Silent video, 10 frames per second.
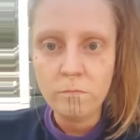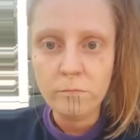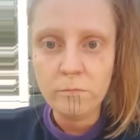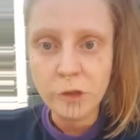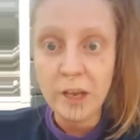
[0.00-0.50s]

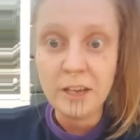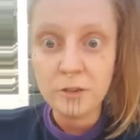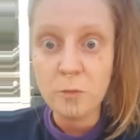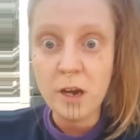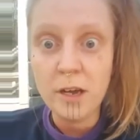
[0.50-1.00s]
So that
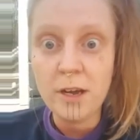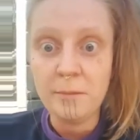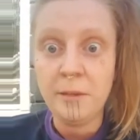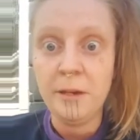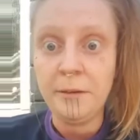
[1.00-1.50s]
is why I
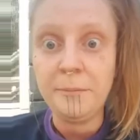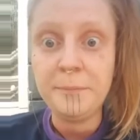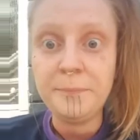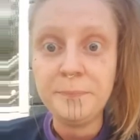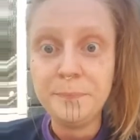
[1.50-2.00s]
am here.
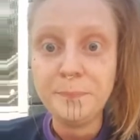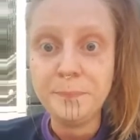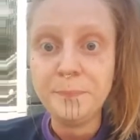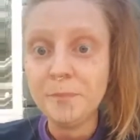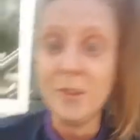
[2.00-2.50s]

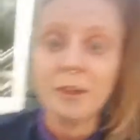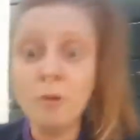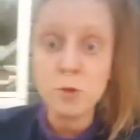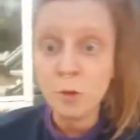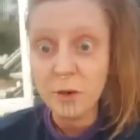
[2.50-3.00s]
And
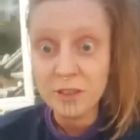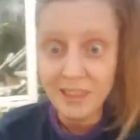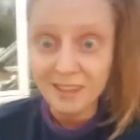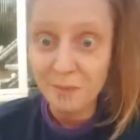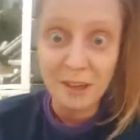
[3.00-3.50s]
also
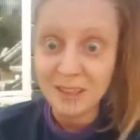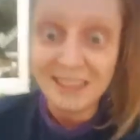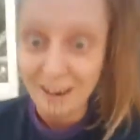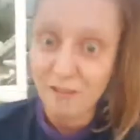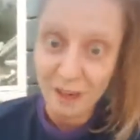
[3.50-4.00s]
it's because
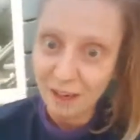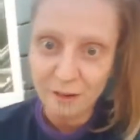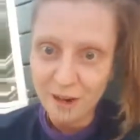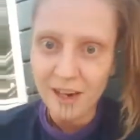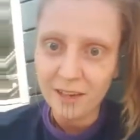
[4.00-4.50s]
never again
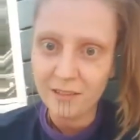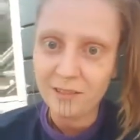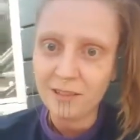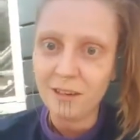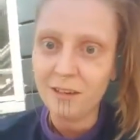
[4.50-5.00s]

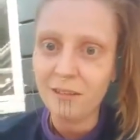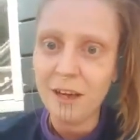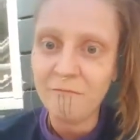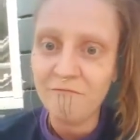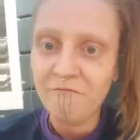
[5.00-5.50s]
Orion. So
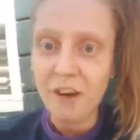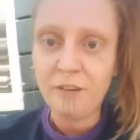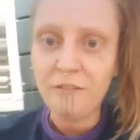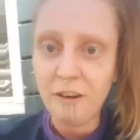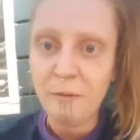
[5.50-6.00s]
I'm
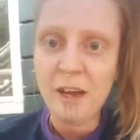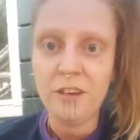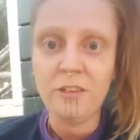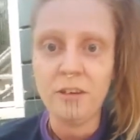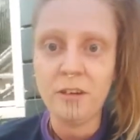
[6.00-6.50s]
very, very
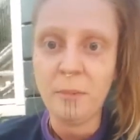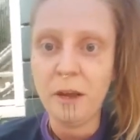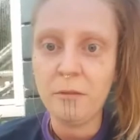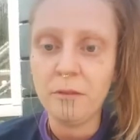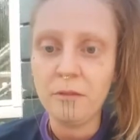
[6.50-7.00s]
passionate
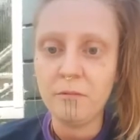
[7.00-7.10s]
about